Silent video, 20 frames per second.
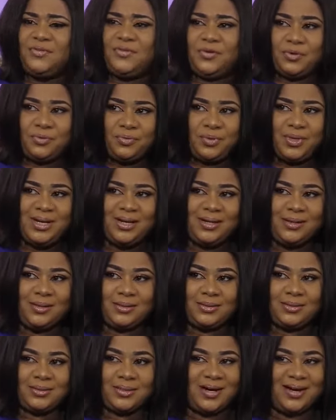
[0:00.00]
really
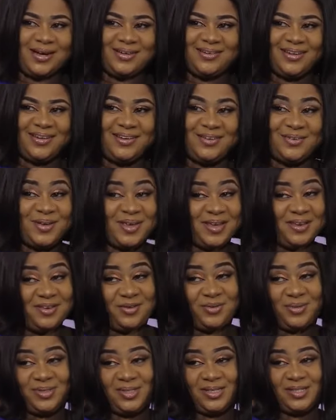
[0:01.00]
need the car, then you
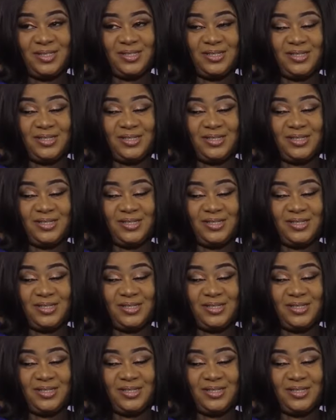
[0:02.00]
can use it.